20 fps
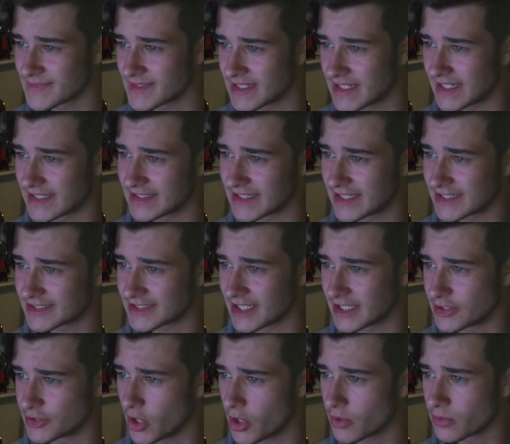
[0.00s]
And I say
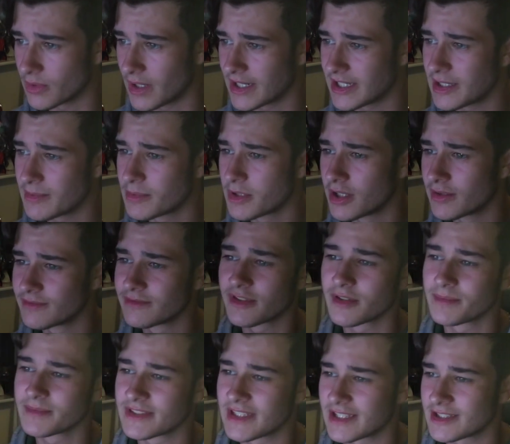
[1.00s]
no, I am come
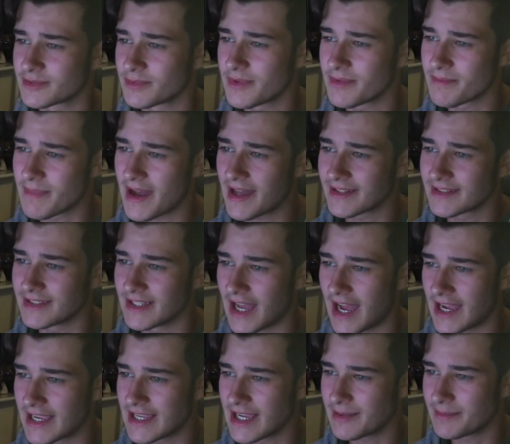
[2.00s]
from sex with man.
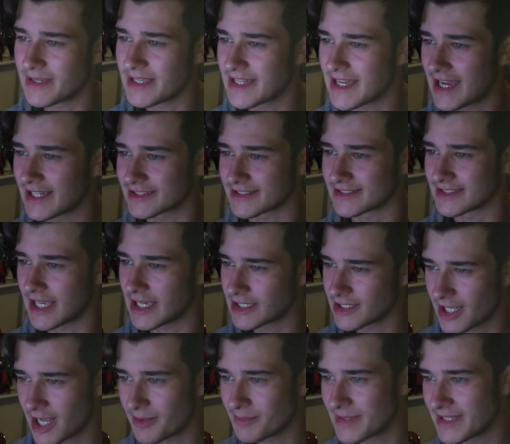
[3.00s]
I am in ass. I
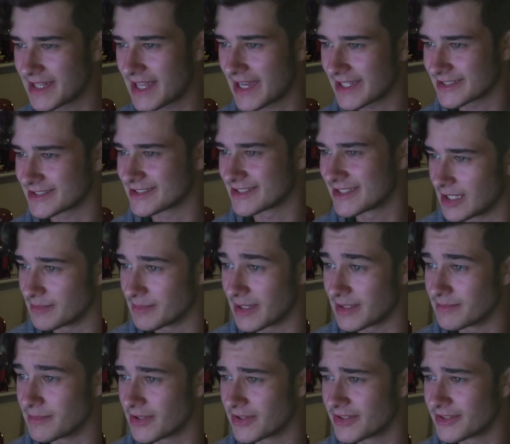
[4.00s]
come in ass. And my
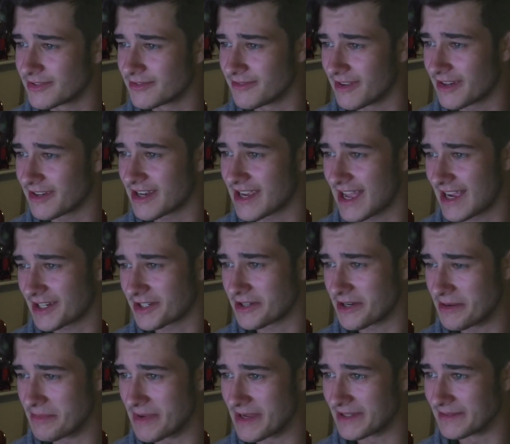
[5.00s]
mother very angry
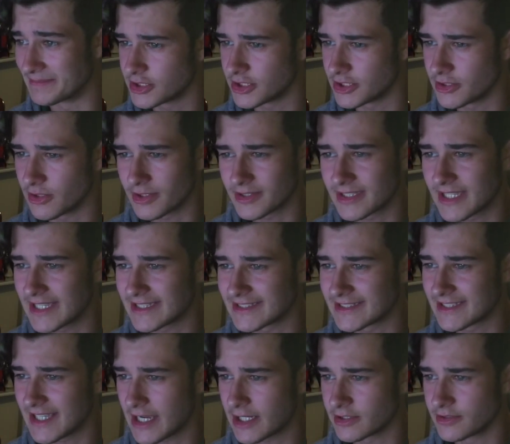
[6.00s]
me. She not get
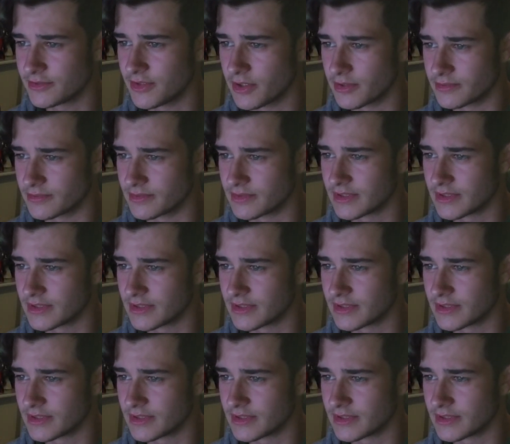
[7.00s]
scared though.